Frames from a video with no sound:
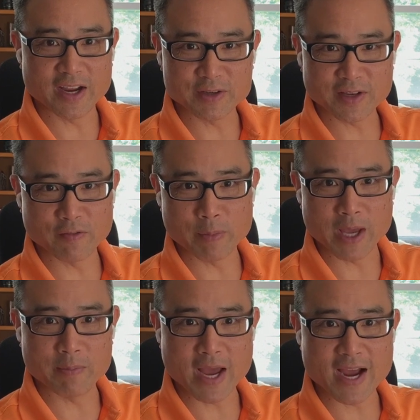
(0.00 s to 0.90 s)
I also have a
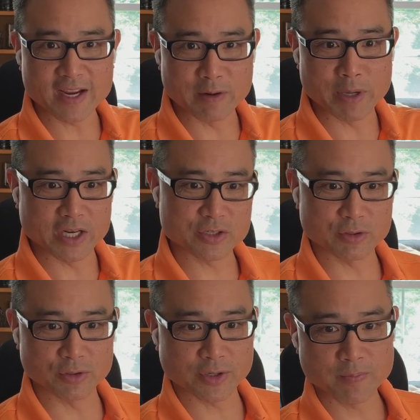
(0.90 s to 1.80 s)
bad back and a bad
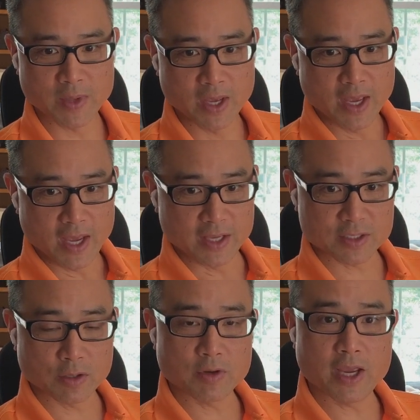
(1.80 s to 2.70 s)
shoulder. And
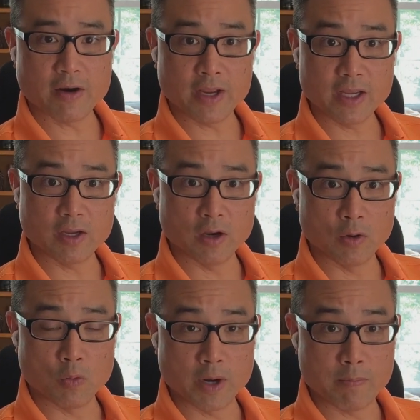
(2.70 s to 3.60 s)
so carrying a
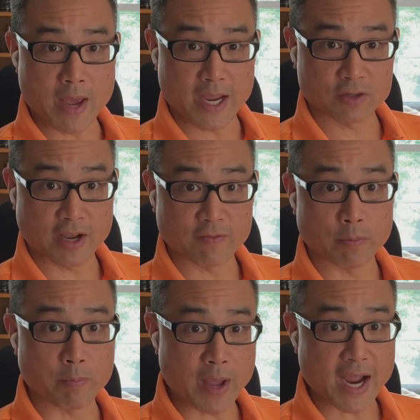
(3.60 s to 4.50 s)
one bag
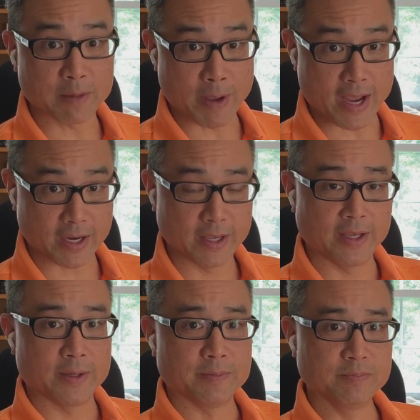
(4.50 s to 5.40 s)
travel backpack
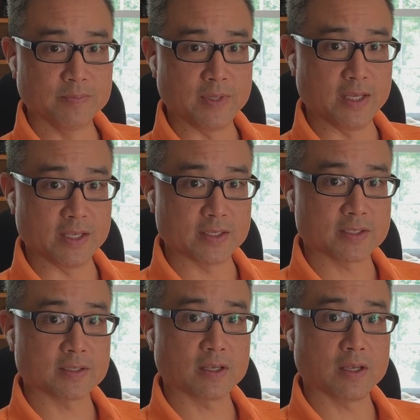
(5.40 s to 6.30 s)

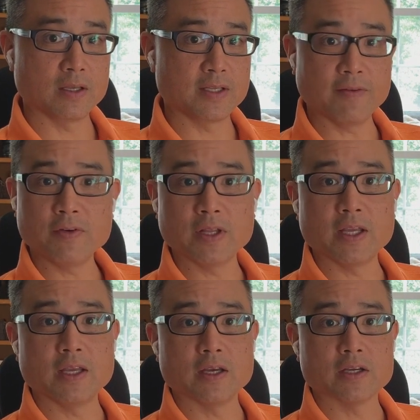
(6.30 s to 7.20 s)
is
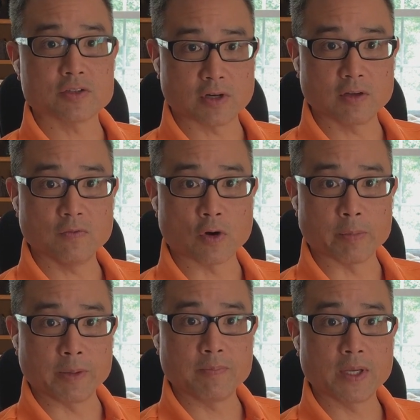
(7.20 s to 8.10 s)
definitely a struggle for
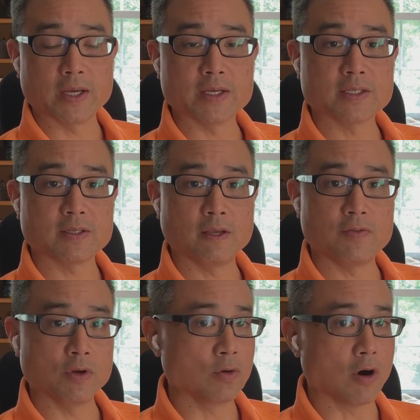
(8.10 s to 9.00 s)
me because
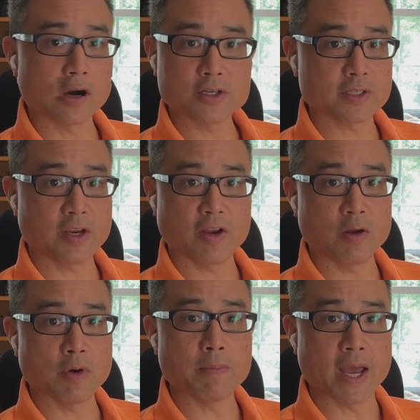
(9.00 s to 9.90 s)
if you are just
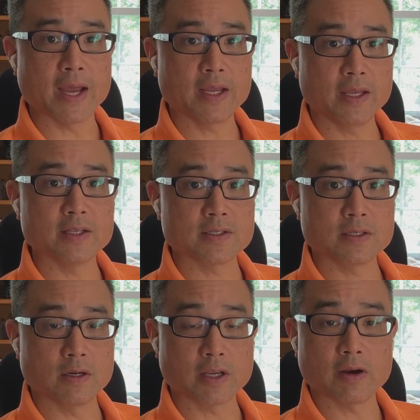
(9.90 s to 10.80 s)
carrying one bag, it's
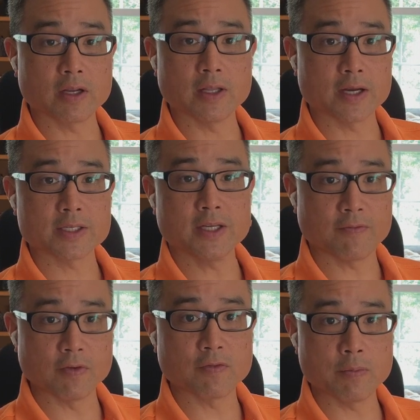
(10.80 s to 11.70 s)
you're carrying a lot of
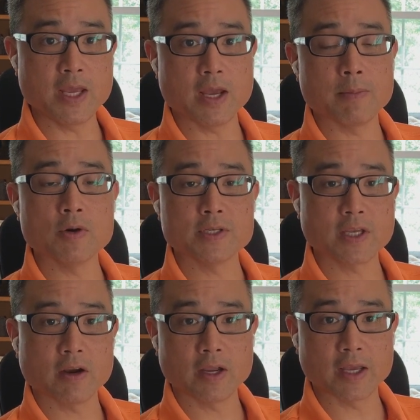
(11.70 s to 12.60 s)
stuff. And for me, I'm always
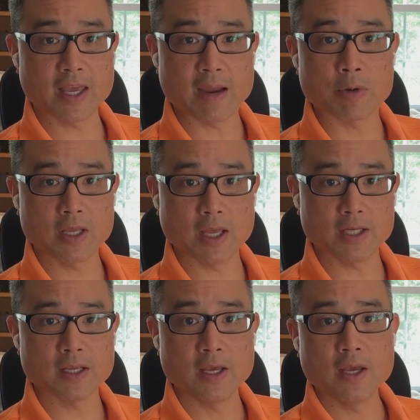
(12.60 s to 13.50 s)
carrying a camera
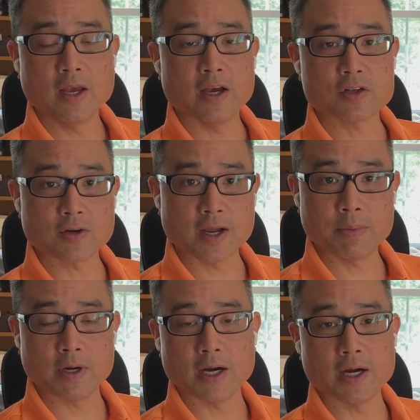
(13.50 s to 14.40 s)
kit, a
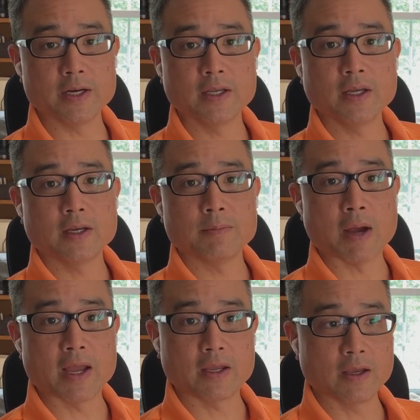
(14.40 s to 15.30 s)
tripod,
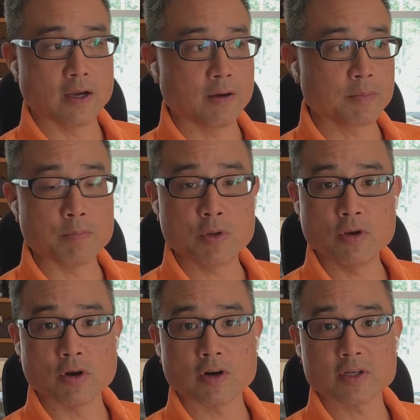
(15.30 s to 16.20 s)
my um,
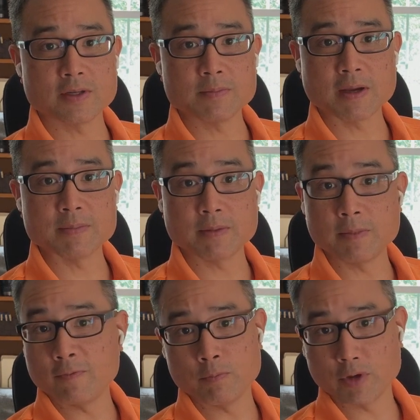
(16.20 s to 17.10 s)
computer. Sometimes
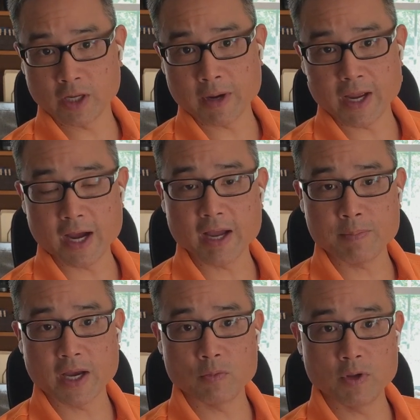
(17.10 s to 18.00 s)
I'm even bringing my
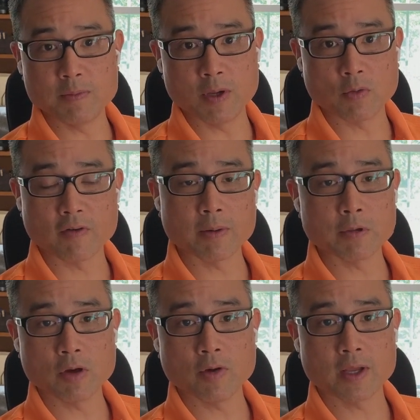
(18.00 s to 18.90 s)
iPad with me wherever
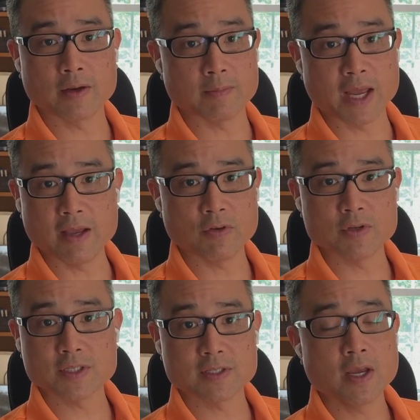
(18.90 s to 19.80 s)
I'm going and my
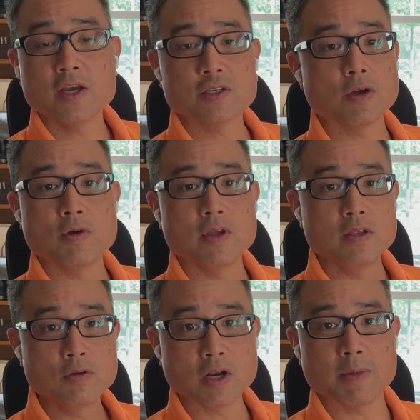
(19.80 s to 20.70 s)
headphones. So
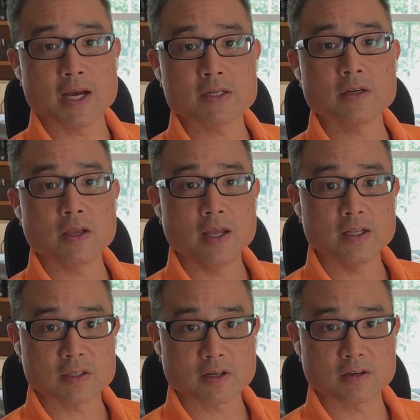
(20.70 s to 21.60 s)
you can imagine
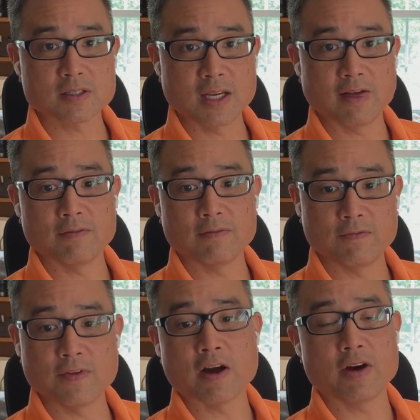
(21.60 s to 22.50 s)
it starts to get
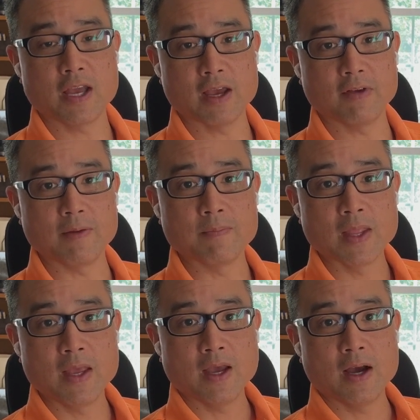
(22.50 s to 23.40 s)
very heavy.
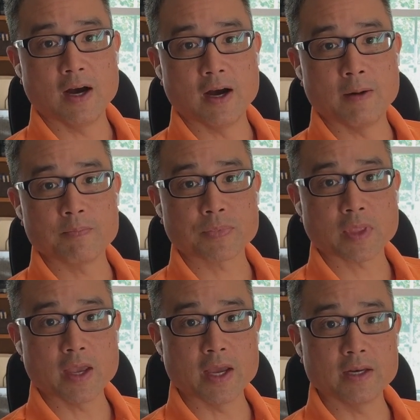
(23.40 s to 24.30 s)
Um,
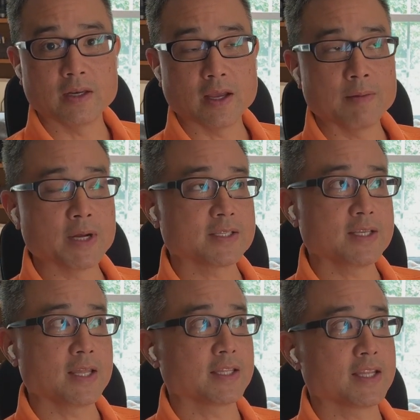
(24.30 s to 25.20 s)
and I'm not
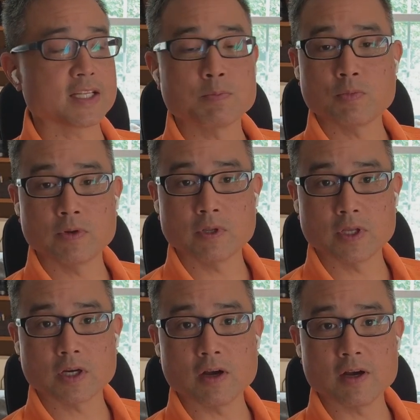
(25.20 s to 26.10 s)
saying that that's the,
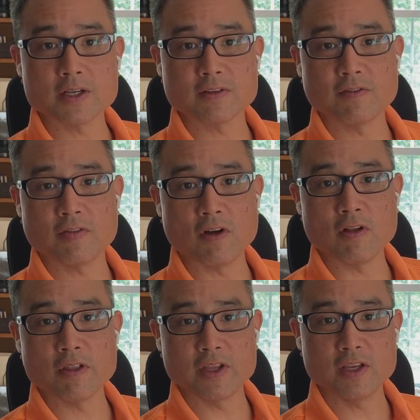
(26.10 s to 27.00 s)
the, cause of
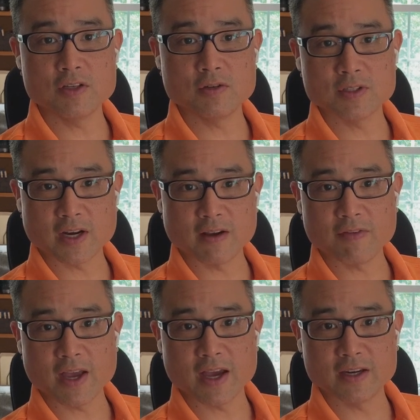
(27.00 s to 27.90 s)
all the issues that I've
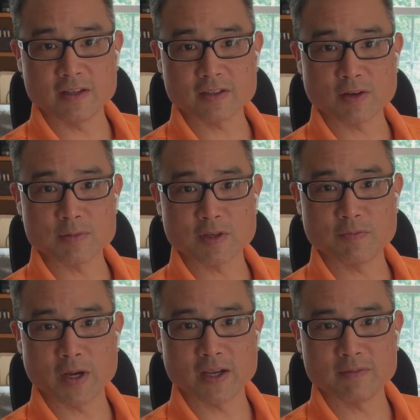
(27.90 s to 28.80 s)
had in terms of
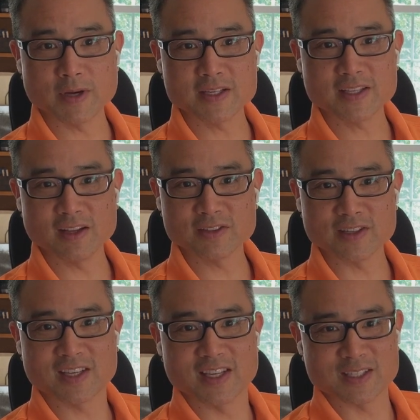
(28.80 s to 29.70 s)
my, my
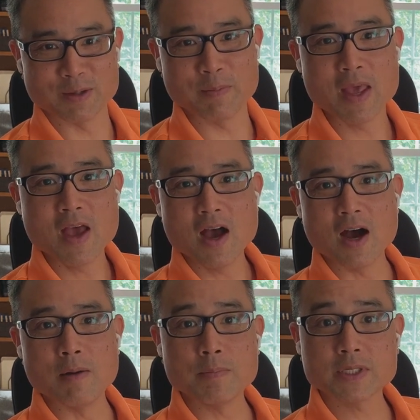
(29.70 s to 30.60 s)
skeletal system,
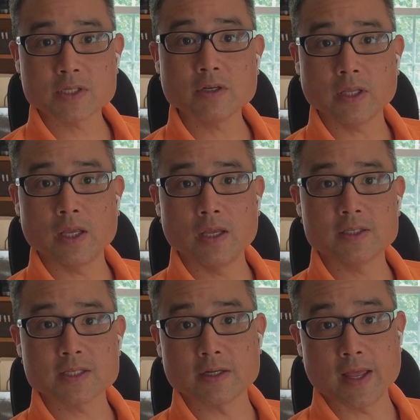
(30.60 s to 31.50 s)
um, but certainly
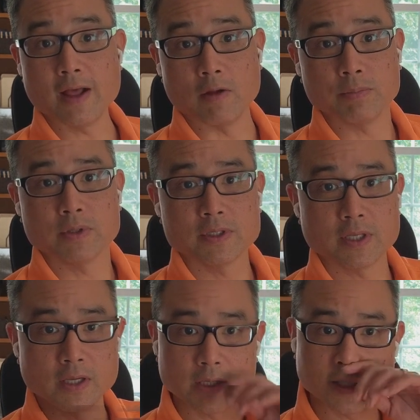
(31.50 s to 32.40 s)
it doesn't help
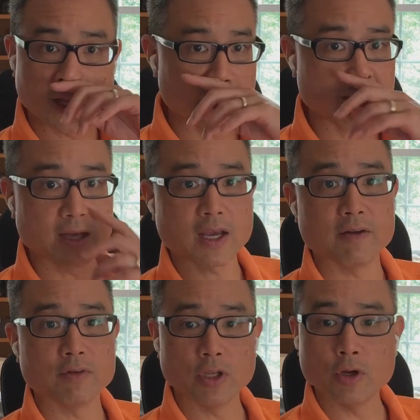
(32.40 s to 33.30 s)
to, to carry that
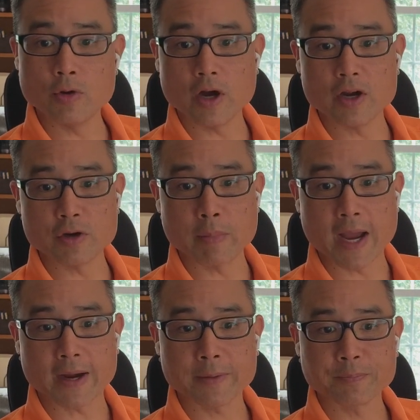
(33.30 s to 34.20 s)
kind of a load on your
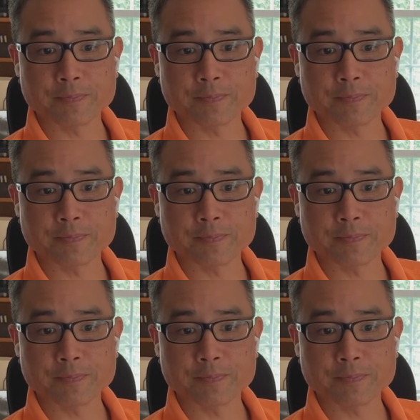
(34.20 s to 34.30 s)
back.